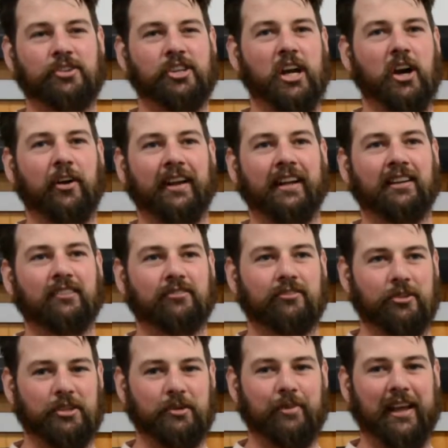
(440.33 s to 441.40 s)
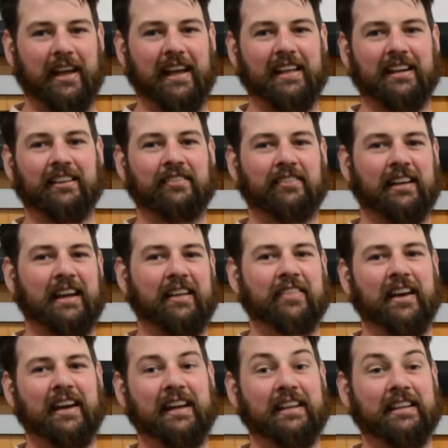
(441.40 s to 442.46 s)
showing for Japan, and
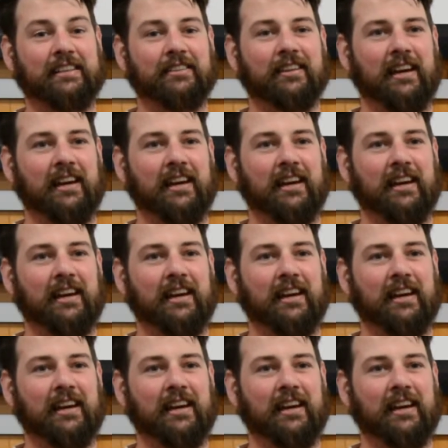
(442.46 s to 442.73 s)
they,